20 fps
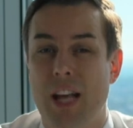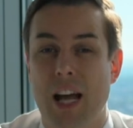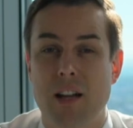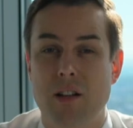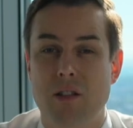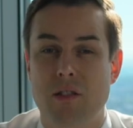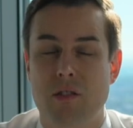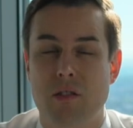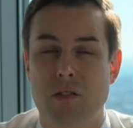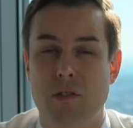
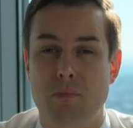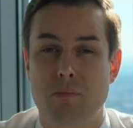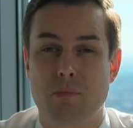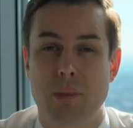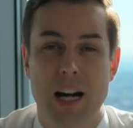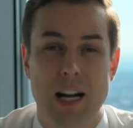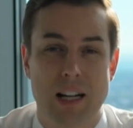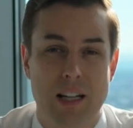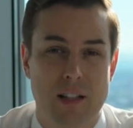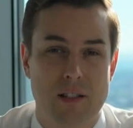end,
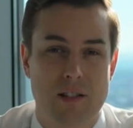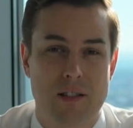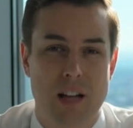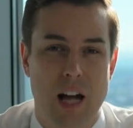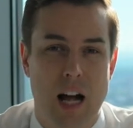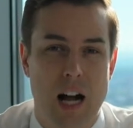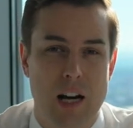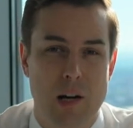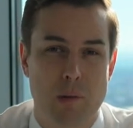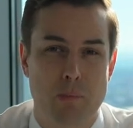markets
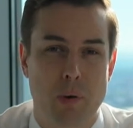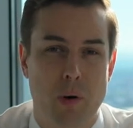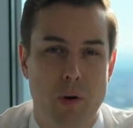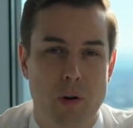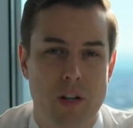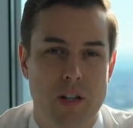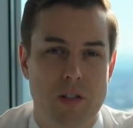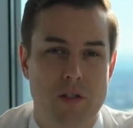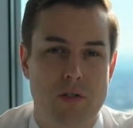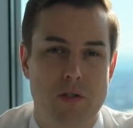are
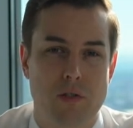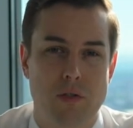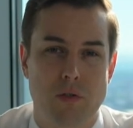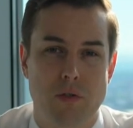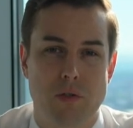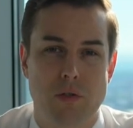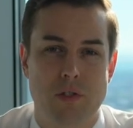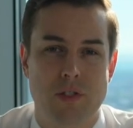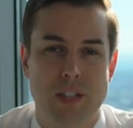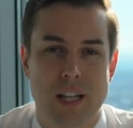poised
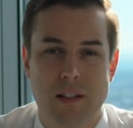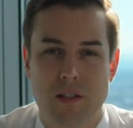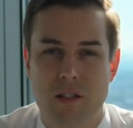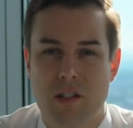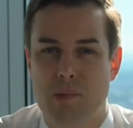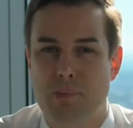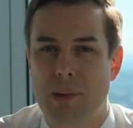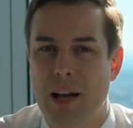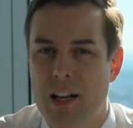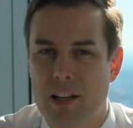to sudden
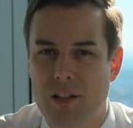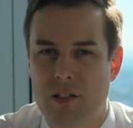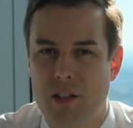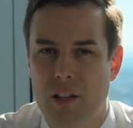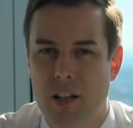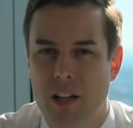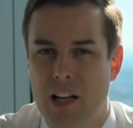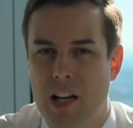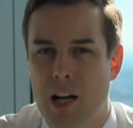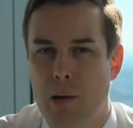spikes
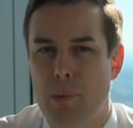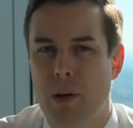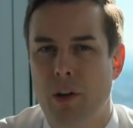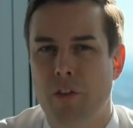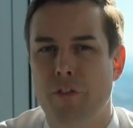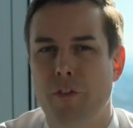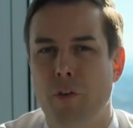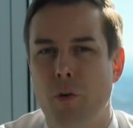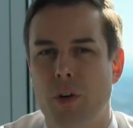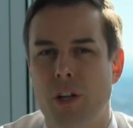in the coming
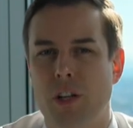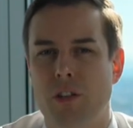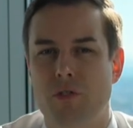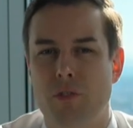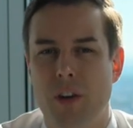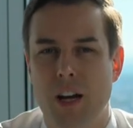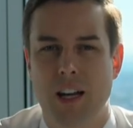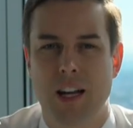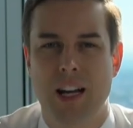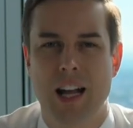40
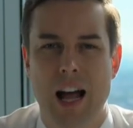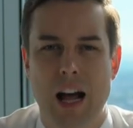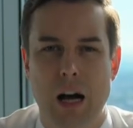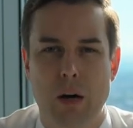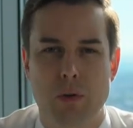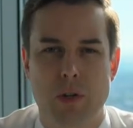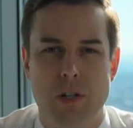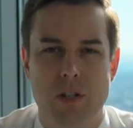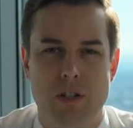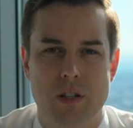trading
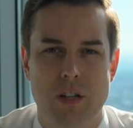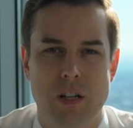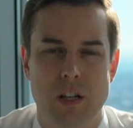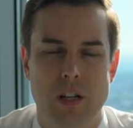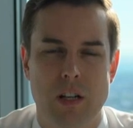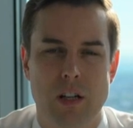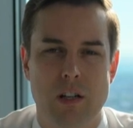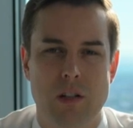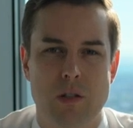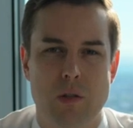hours
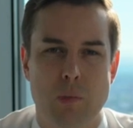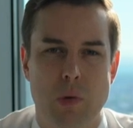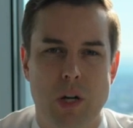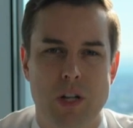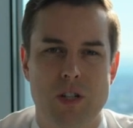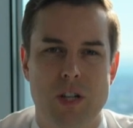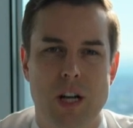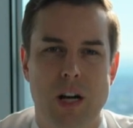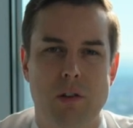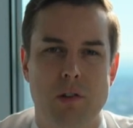so
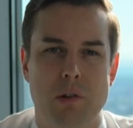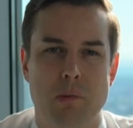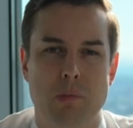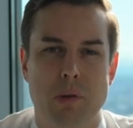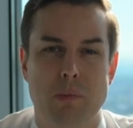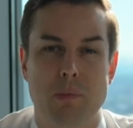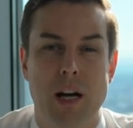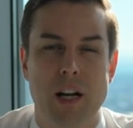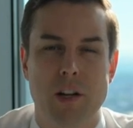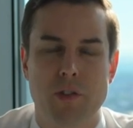watch out and
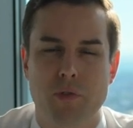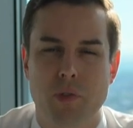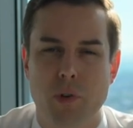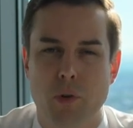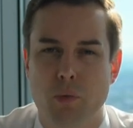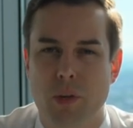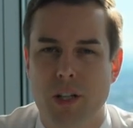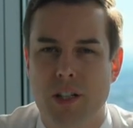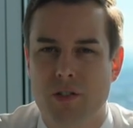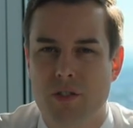be mindful
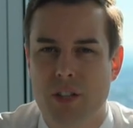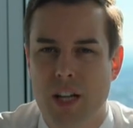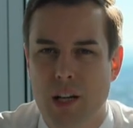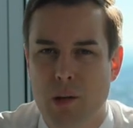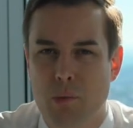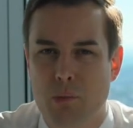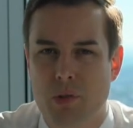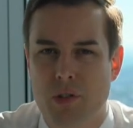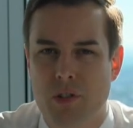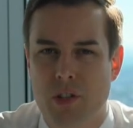when you're
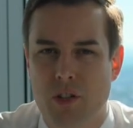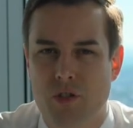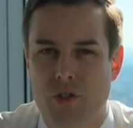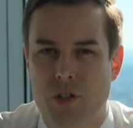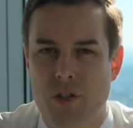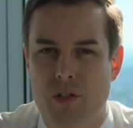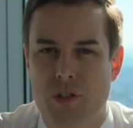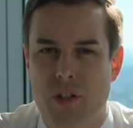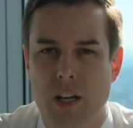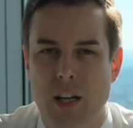taking
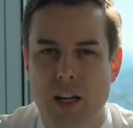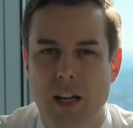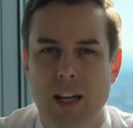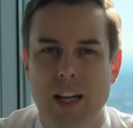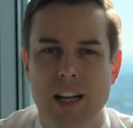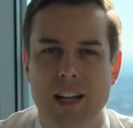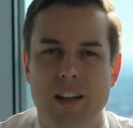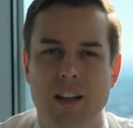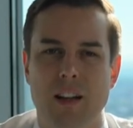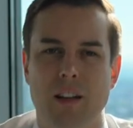positions
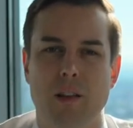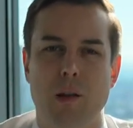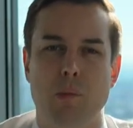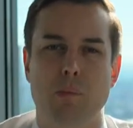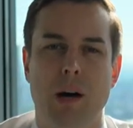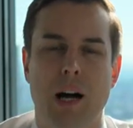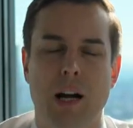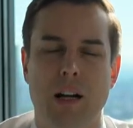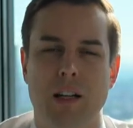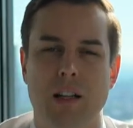in the
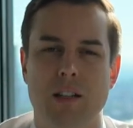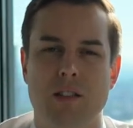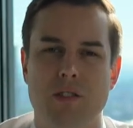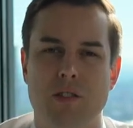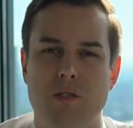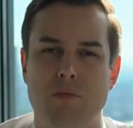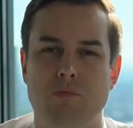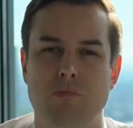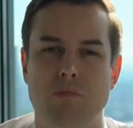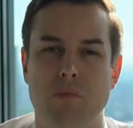
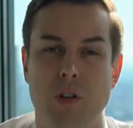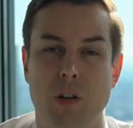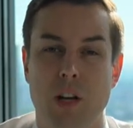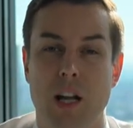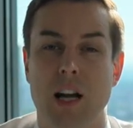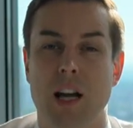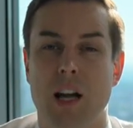markets. Good luck,